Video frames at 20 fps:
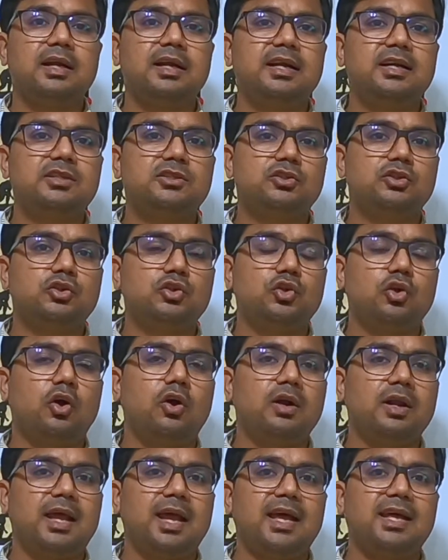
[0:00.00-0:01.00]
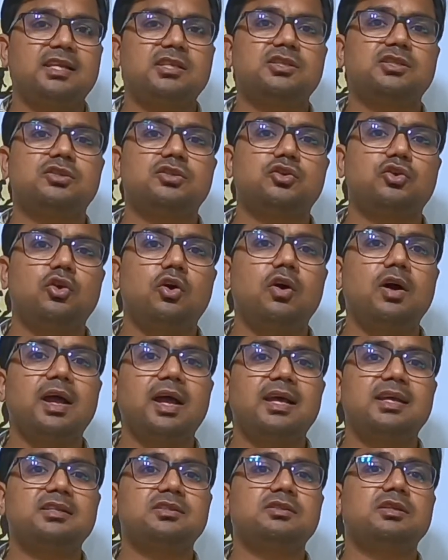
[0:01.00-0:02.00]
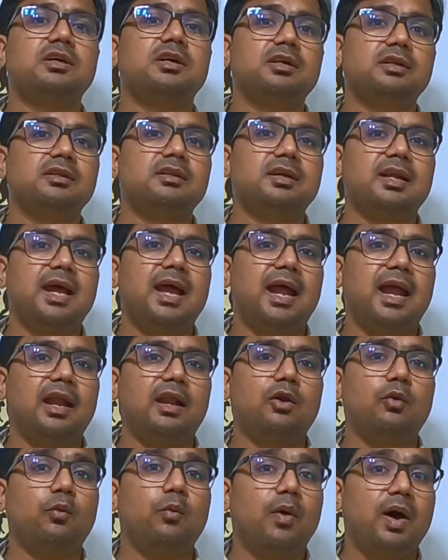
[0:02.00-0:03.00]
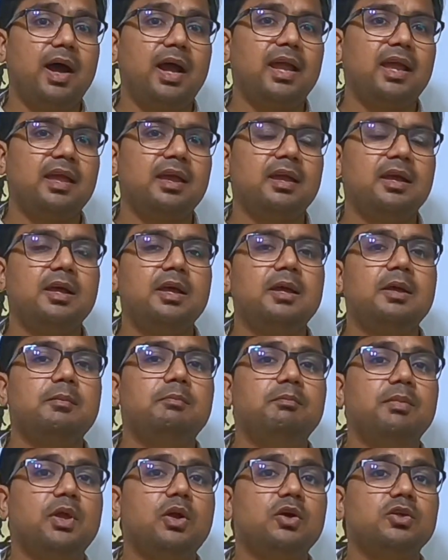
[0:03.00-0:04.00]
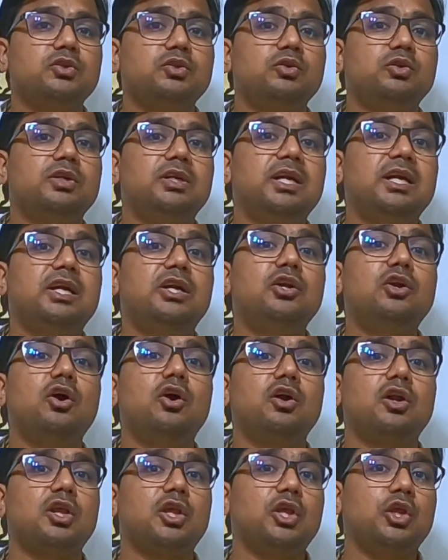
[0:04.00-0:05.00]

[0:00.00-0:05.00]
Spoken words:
It's not as strong as the other hand. Why? Because you did not